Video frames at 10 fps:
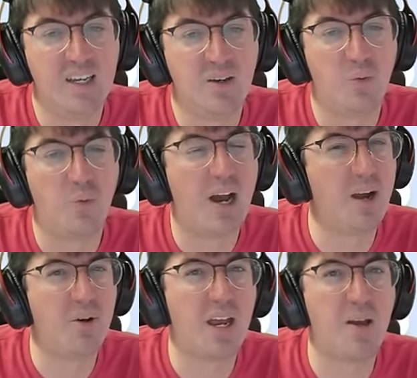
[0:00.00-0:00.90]

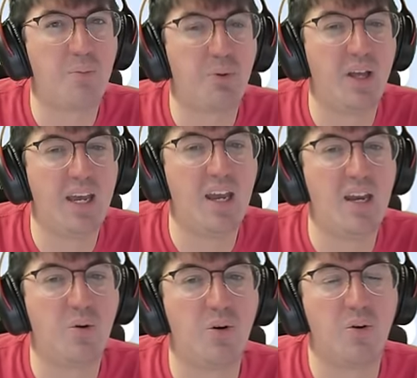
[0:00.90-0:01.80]
why would I play
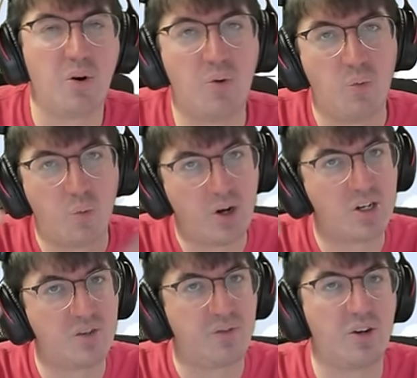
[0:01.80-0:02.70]
a quote unquote
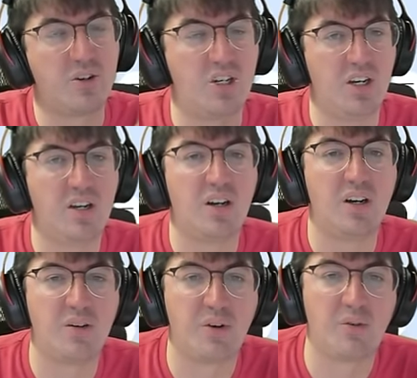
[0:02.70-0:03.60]
worse version
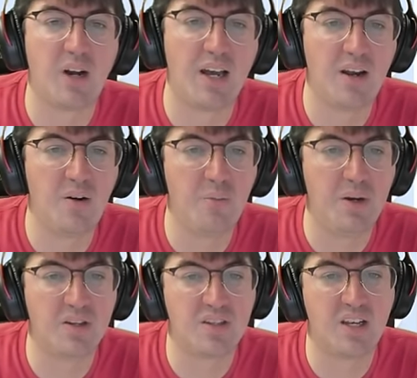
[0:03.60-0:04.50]
of Harado?
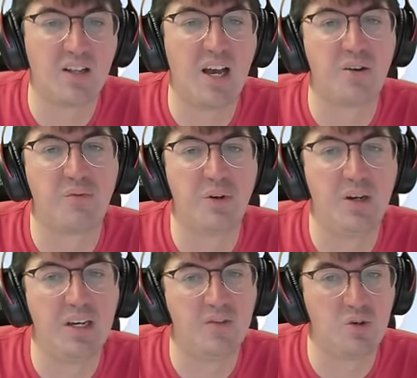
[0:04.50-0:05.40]
Because the Cloud of
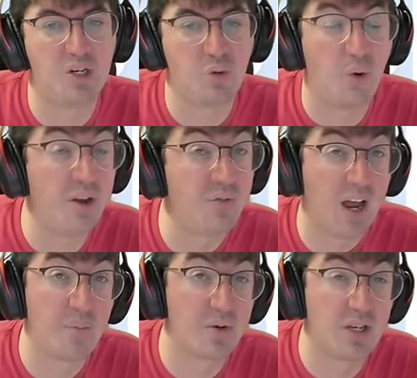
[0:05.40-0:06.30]
Ruin gives you a
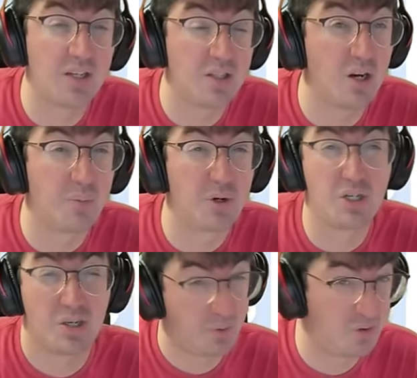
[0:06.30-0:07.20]
25% CR push
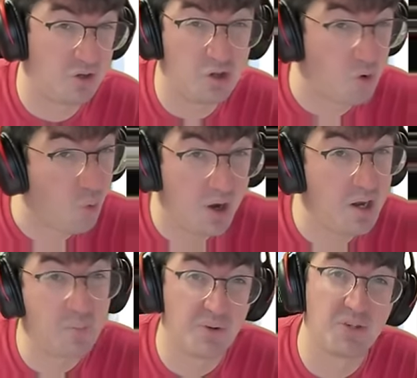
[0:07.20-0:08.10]
as opposed to the
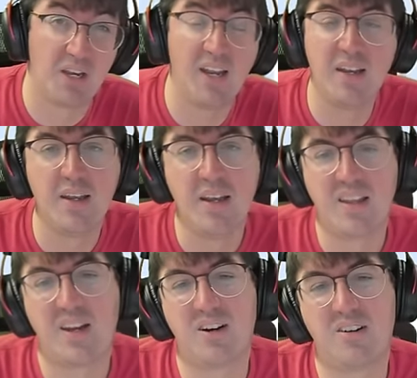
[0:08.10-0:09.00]
20% that
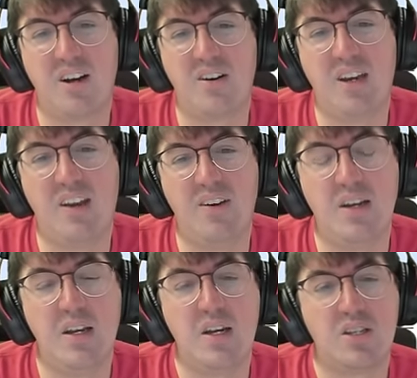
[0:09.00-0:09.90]
Harado gave you.
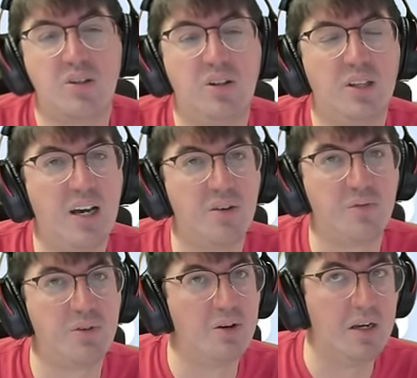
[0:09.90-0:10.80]
So Cloud of
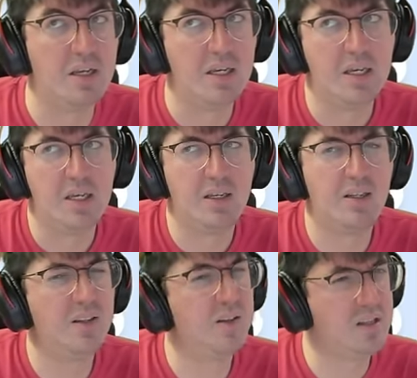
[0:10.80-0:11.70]
Ruin,
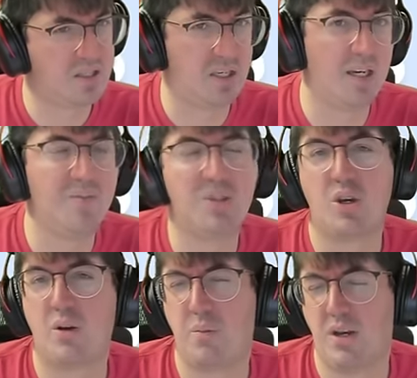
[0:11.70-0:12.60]
it seems
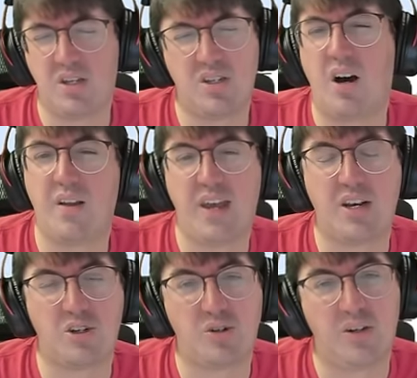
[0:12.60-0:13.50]
good, but it's not
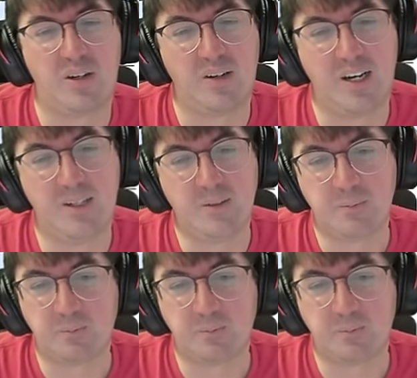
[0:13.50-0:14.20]
that strong, right?